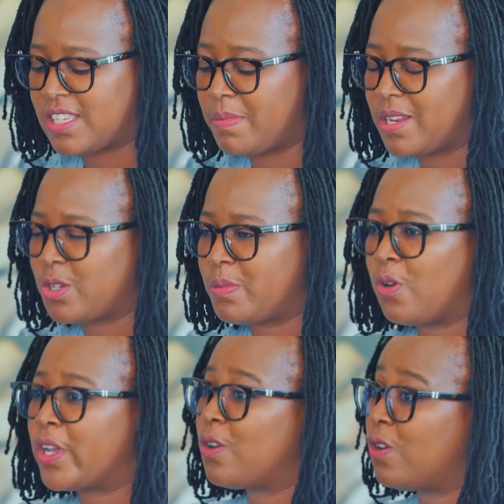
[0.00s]
And somebody told me,
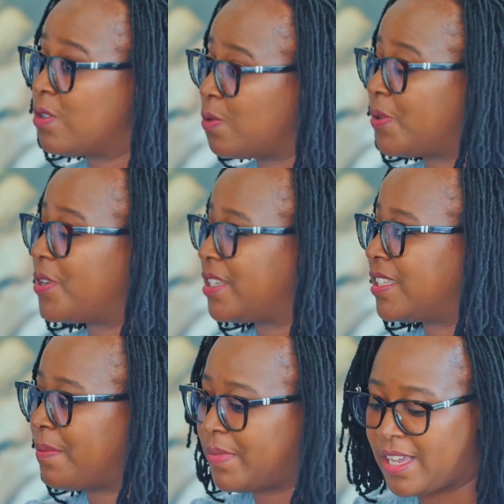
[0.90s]
okay, go to
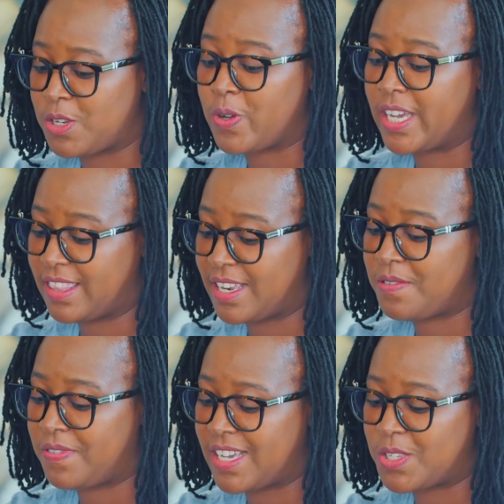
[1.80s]
Paratus Zambia and you get
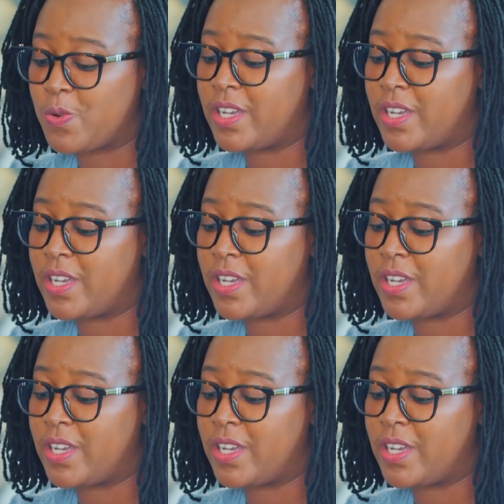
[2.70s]
that device.